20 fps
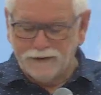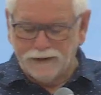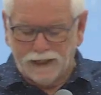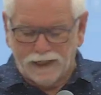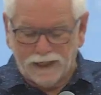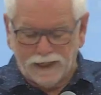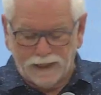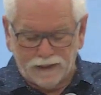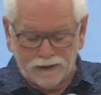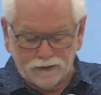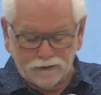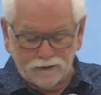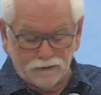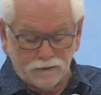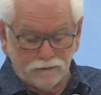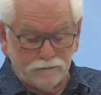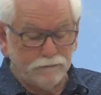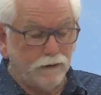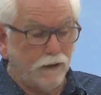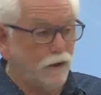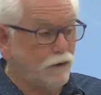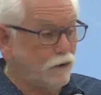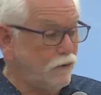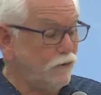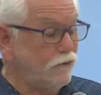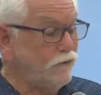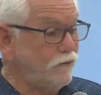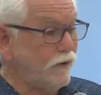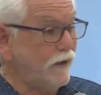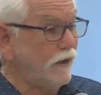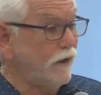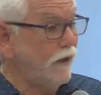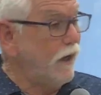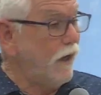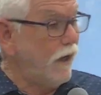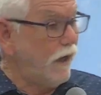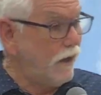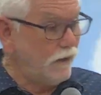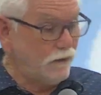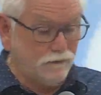and accusing
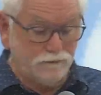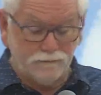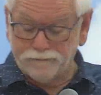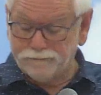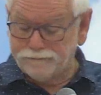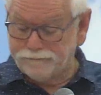God